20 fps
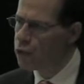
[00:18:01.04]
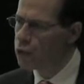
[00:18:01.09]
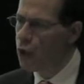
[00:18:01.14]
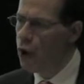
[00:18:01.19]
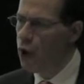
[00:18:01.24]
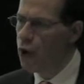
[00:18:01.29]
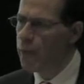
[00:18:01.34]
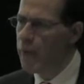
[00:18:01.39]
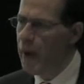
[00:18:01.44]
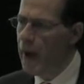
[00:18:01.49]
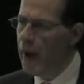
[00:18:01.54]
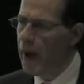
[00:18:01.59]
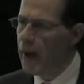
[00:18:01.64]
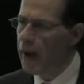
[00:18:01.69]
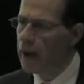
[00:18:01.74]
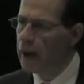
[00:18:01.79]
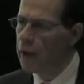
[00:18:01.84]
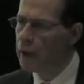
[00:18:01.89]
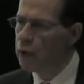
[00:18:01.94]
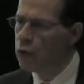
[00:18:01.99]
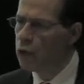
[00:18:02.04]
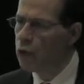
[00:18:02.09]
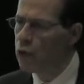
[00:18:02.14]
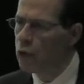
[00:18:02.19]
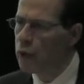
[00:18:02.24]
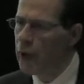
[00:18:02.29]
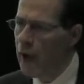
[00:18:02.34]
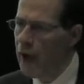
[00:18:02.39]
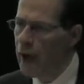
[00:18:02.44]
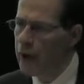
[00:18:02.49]
to go back and
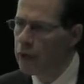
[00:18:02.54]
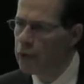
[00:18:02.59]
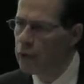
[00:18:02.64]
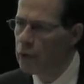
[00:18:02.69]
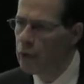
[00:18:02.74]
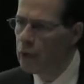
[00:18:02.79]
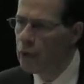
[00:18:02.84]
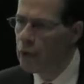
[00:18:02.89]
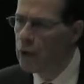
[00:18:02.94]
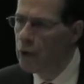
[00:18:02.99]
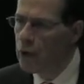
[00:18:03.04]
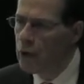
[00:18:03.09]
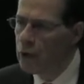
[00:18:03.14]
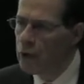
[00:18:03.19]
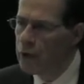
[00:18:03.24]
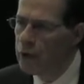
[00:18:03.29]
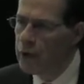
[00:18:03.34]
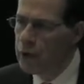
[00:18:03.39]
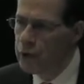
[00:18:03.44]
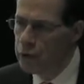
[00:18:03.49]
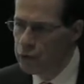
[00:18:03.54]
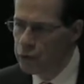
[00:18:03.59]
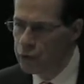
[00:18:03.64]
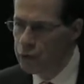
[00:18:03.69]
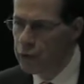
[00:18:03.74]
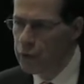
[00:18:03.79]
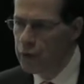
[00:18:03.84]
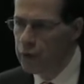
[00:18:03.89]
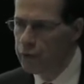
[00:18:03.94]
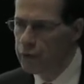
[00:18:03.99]
look at the
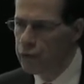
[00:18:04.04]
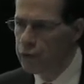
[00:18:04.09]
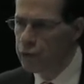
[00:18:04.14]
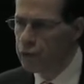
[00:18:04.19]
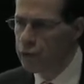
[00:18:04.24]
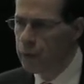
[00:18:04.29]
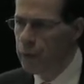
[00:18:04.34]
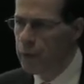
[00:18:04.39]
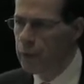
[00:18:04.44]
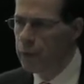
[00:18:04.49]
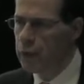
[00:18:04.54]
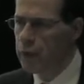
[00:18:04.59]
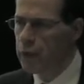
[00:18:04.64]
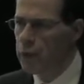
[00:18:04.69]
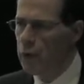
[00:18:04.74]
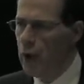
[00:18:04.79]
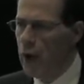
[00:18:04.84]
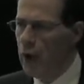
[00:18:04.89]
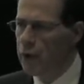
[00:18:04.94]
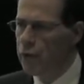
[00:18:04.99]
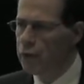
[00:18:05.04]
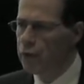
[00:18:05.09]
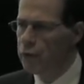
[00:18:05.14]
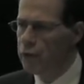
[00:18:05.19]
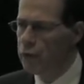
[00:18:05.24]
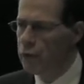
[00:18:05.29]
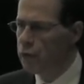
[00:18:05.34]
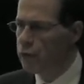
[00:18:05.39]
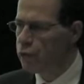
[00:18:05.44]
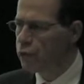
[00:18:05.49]
history of disability
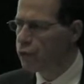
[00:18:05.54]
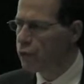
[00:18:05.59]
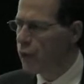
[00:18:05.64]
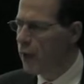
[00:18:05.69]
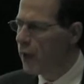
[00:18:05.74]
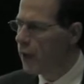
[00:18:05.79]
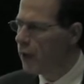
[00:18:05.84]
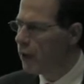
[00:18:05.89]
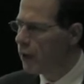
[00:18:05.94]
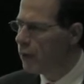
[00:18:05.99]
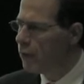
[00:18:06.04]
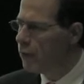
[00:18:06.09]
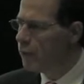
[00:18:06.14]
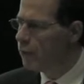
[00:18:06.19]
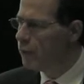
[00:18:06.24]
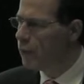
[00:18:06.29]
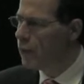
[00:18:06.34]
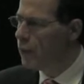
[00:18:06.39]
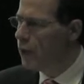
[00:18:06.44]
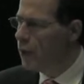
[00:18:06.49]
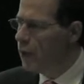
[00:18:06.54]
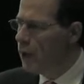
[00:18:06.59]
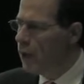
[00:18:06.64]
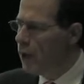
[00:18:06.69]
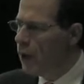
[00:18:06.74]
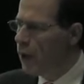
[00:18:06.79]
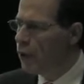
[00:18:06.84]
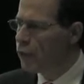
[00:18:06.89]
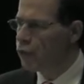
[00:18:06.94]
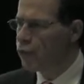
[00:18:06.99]
rights in Australia.
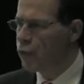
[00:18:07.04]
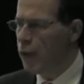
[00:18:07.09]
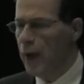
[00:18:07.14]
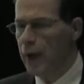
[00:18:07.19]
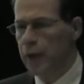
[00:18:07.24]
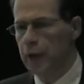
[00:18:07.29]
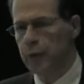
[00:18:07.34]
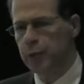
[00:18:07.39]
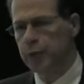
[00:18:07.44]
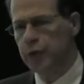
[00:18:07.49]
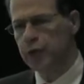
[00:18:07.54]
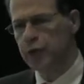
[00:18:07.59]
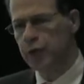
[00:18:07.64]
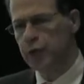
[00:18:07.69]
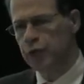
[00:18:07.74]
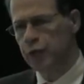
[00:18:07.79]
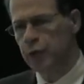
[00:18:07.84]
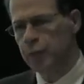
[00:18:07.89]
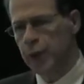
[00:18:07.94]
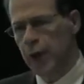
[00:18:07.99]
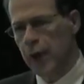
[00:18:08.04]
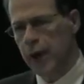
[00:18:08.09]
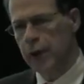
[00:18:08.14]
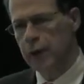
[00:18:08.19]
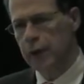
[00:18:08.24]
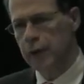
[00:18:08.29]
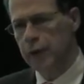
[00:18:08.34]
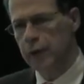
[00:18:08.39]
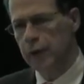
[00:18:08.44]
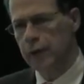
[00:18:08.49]
Australia
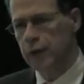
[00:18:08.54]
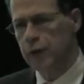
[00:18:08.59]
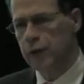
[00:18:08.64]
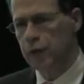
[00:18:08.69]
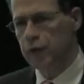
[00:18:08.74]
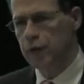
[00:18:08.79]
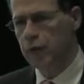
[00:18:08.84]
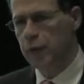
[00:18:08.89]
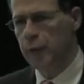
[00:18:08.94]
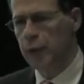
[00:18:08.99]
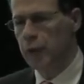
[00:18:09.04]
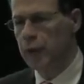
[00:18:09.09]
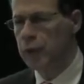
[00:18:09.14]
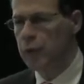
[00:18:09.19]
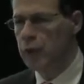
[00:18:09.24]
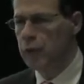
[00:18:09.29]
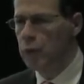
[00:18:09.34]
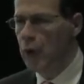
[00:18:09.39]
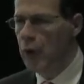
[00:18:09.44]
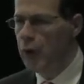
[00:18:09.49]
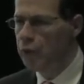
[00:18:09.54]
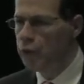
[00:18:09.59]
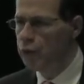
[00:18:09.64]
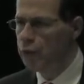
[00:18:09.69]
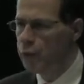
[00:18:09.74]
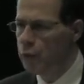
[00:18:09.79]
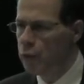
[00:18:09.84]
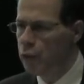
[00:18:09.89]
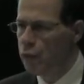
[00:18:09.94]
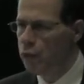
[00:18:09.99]
participated in the disability
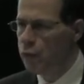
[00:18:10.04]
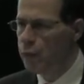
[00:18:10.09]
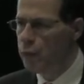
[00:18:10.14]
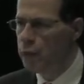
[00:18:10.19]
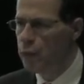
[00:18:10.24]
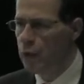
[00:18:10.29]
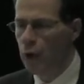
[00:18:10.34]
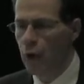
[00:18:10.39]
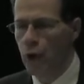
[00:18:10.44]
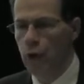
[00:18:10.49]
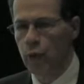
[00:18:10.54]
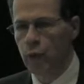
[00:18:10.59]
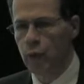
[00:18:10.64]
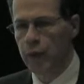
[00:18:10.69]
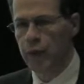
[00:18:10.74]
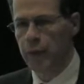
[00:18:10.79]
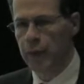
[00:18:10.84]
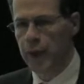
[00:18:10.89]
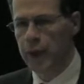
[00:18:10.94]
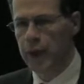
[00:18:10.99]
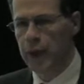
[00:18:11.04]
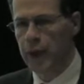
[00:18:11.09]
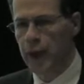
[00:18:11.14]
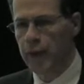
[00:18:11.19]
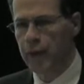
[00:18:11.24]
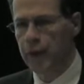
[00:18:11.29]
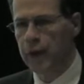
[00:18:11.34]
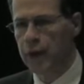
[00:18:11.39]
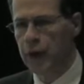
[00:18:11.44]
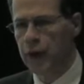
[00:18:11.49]
rights movement along with many
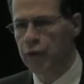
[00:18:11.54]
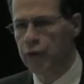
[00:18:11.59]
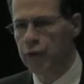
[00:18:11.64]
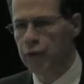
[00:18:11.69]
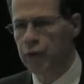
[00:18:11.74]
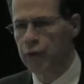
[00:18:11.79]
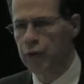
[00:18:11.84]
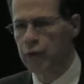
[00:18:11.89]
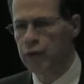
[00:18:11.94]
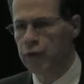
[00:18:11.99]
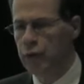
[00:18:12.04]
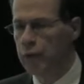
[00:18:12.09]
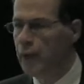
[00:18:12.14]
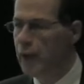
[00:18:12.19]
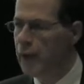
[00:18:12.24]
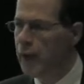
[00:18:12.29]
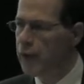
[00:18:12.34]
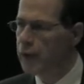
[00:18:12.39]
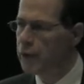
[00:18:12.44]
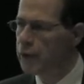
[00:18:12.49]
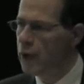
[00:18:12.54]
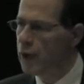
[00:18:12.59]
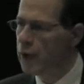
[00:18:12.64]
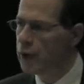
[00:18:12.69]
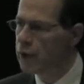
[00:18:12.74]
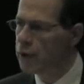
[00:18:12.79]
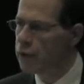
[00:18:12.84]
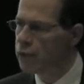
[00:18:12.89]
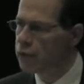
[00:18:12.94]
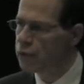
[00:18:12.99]
other countries in the late
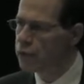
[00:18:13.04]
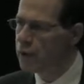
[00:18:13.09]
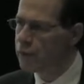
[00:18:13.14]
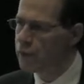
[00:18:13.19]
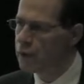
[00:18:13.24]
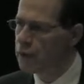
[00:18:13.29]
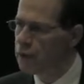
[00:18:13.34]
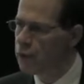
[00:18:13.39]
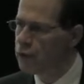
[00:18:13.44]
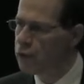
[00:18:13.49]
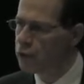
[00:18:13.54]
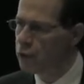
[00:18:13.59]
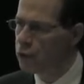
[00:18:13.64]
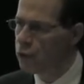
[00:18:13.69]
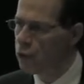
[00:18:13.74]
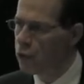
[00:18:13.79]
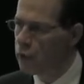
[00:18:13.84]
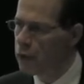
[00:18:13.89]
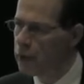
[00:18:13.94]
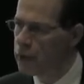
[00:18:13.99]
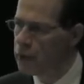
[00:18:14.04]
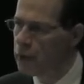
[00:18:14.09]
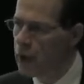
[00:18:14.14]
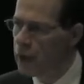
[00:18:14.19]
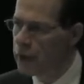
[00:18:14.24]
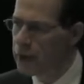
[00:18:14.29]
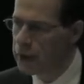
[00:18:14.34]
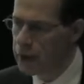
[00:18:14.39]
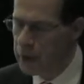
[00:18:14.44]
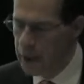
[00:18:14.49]
1970s and early
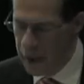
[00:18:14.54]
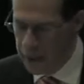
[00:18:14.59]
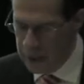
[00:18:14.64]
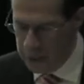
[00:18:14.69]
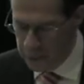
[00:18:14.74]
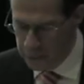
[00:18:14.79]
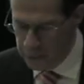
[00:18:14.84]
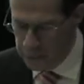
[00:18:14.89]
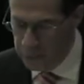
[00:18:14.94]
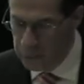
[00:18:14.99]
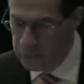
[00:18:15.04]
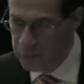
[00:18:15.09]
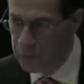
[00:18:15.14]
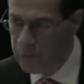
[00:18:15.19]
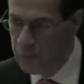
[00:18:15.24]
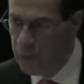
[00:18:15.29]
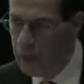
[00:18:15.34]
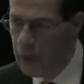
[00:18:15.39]
1980s.